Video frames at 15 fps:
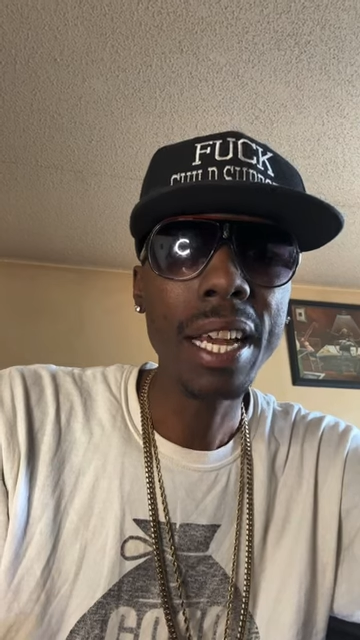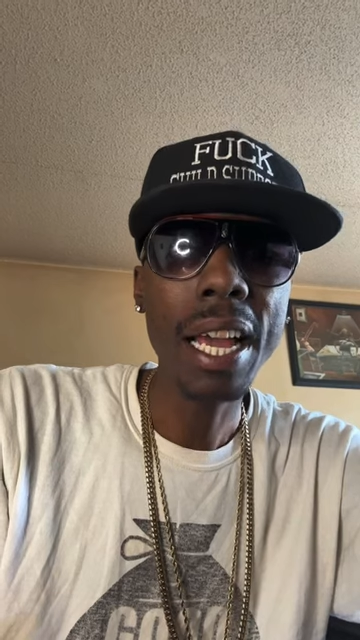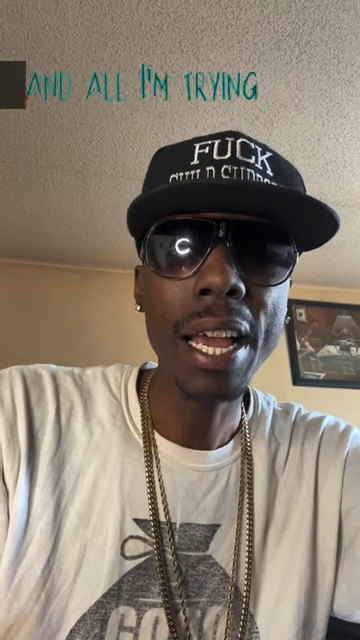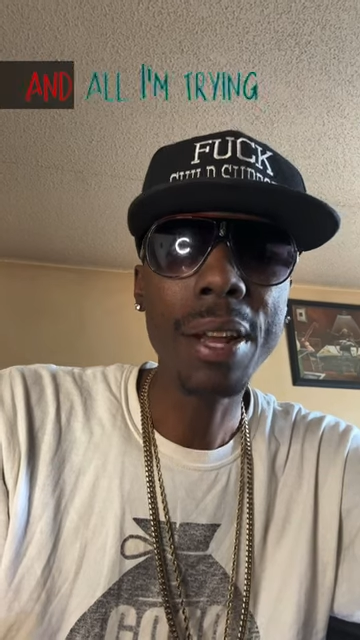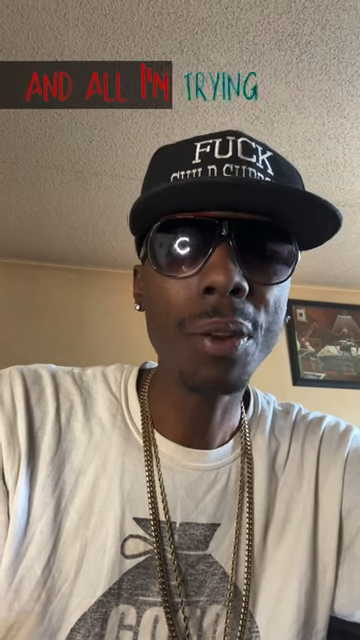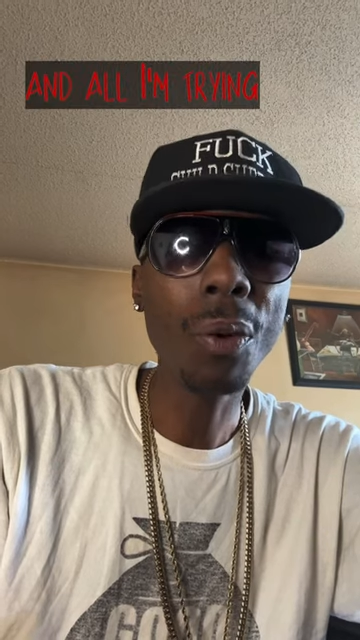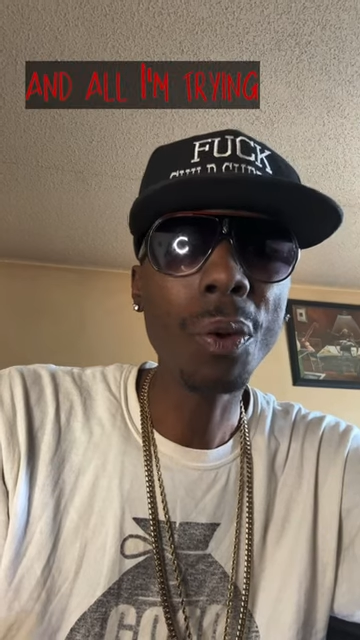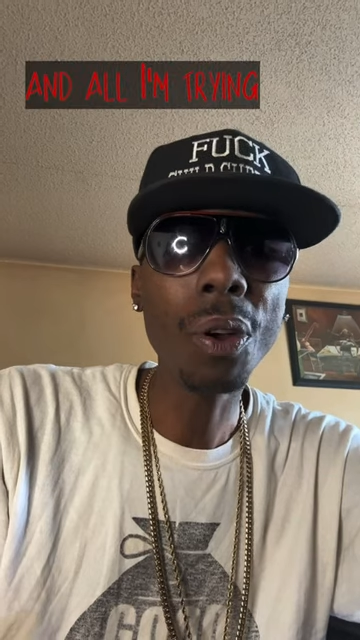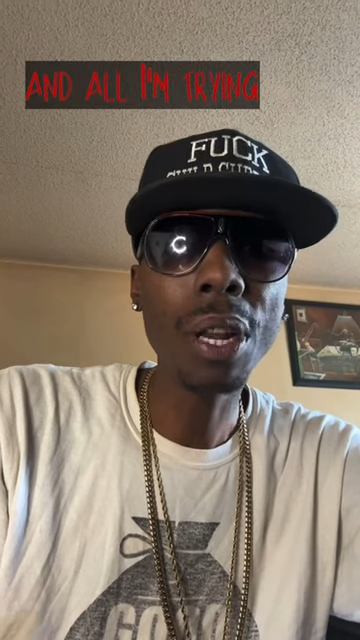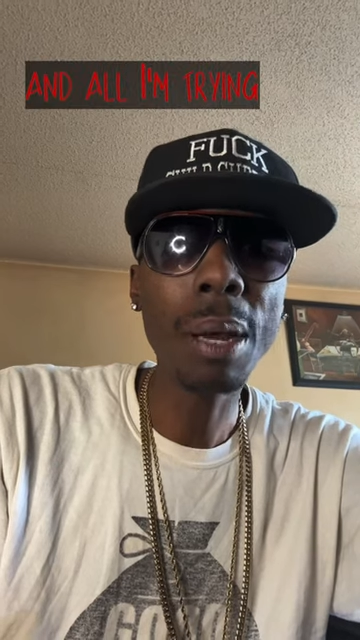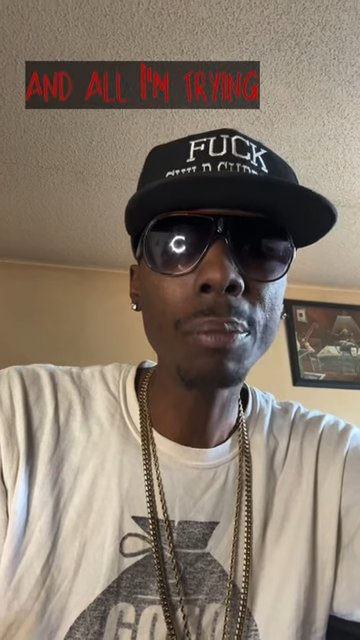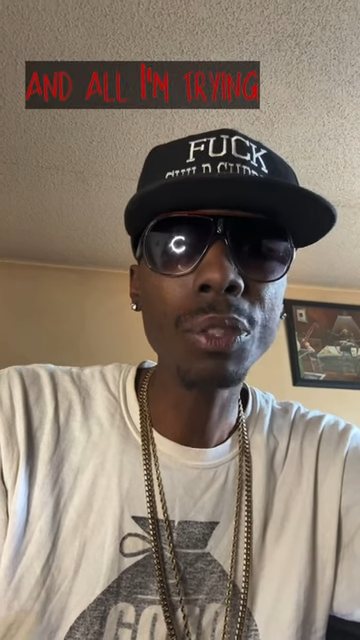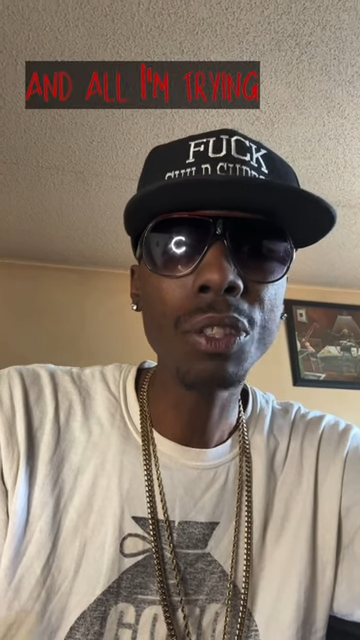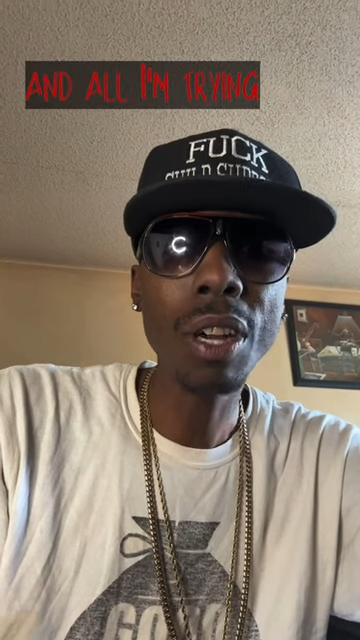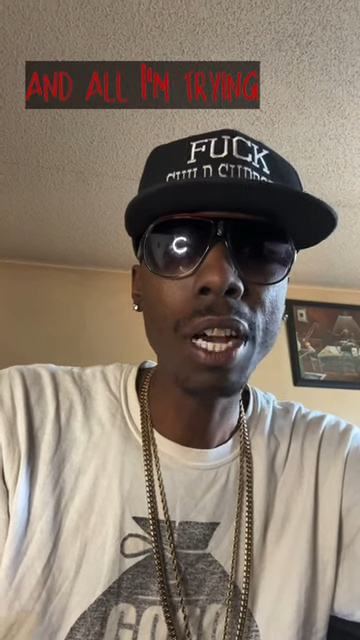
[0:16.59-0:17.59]
And all
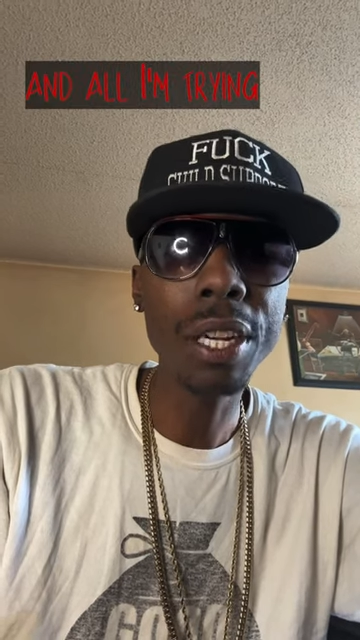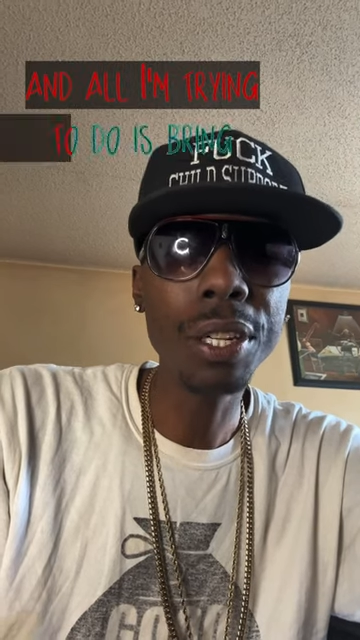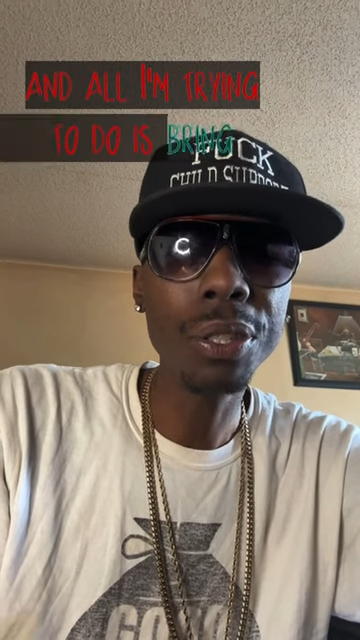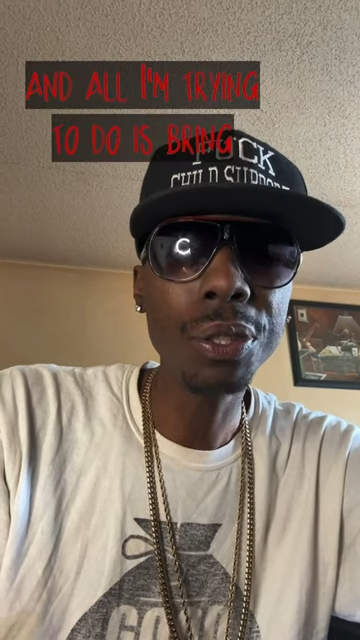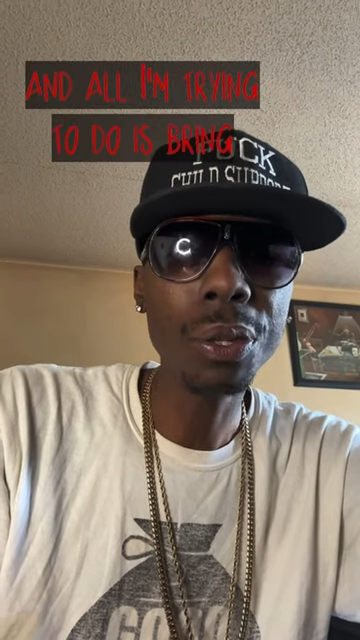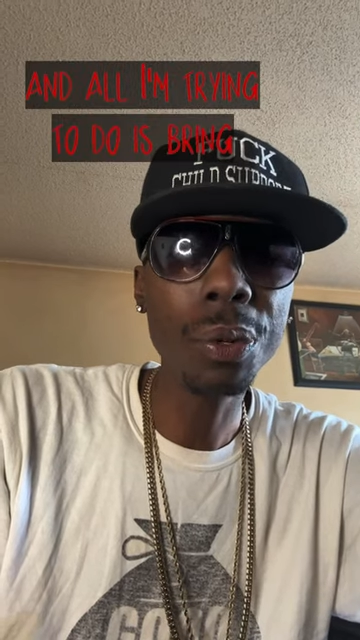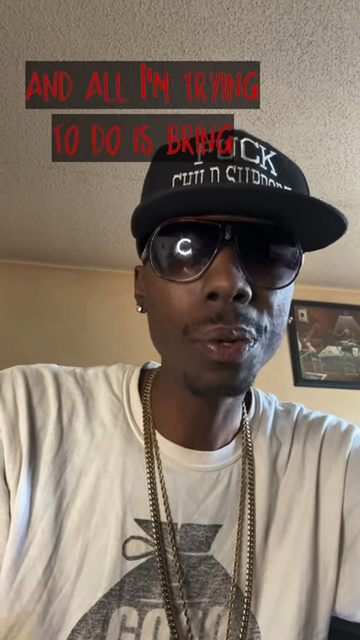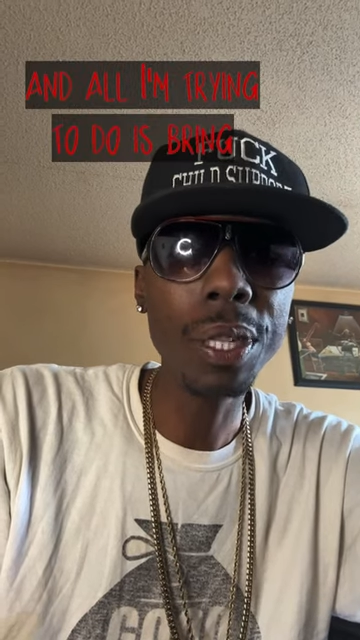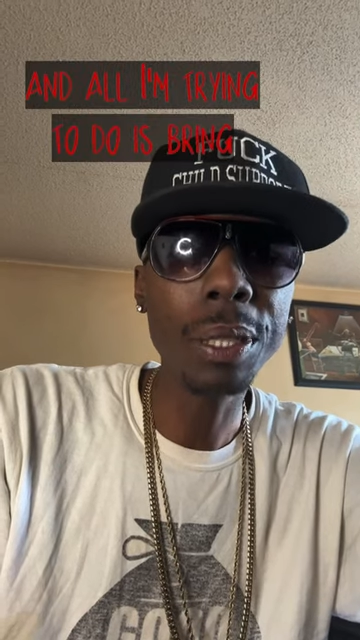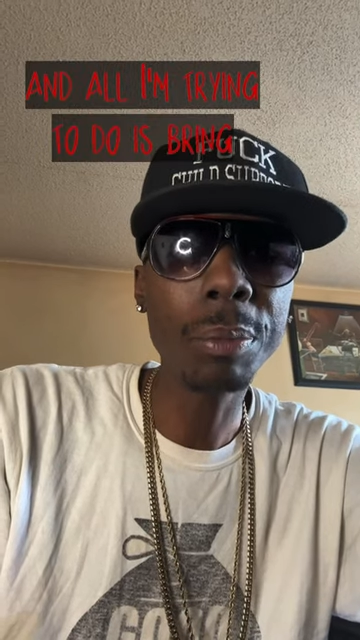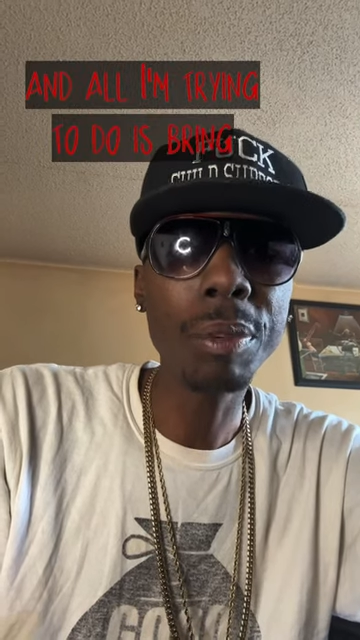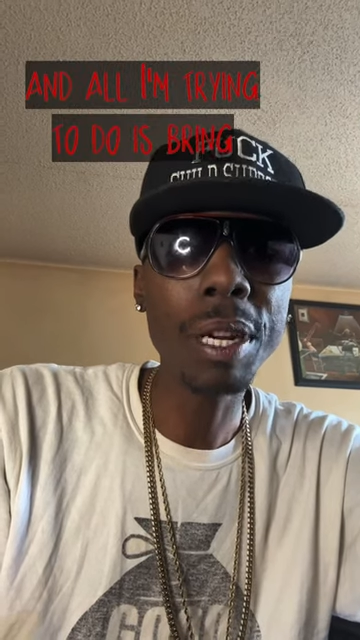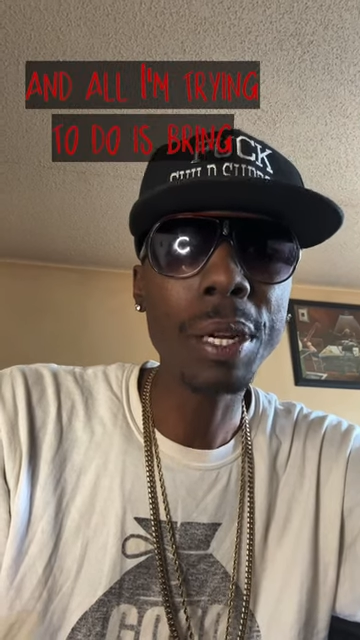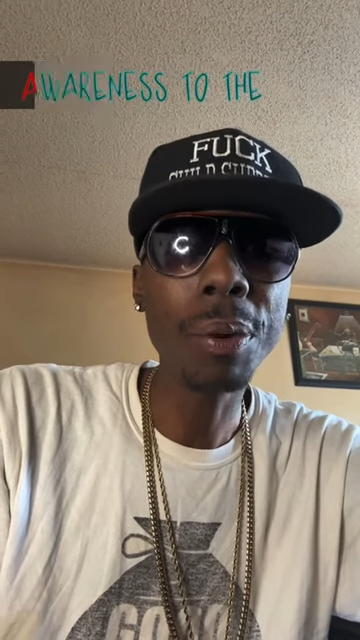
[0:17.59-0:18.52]
I'm trying to do is bring